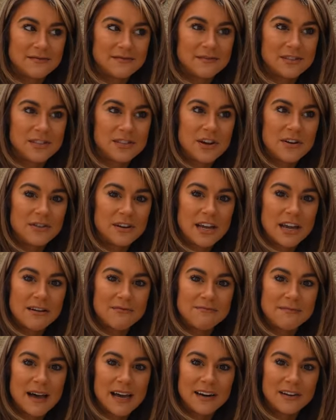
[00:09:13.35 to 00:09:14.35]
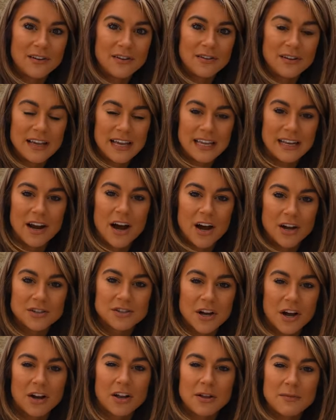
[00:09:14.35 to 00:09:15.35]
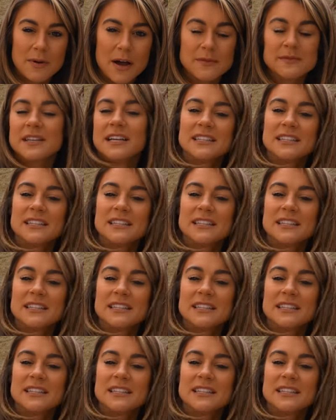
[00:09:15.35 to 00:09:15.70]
sodium metal in hot chocolate bombs.